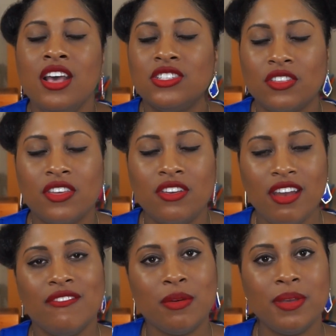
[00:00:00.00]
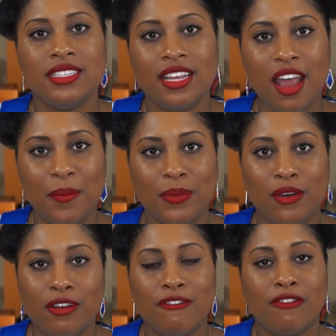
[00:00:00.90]
so that you never miss an
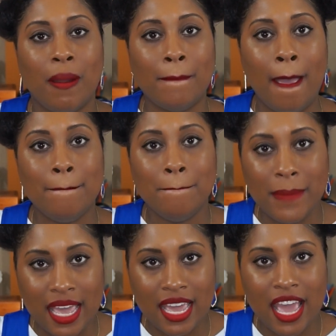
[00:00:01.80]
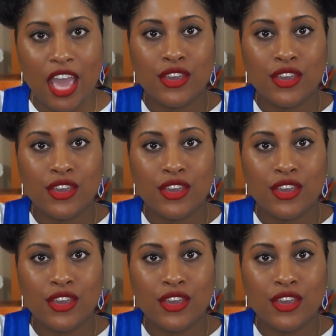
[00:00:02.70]
upload from me,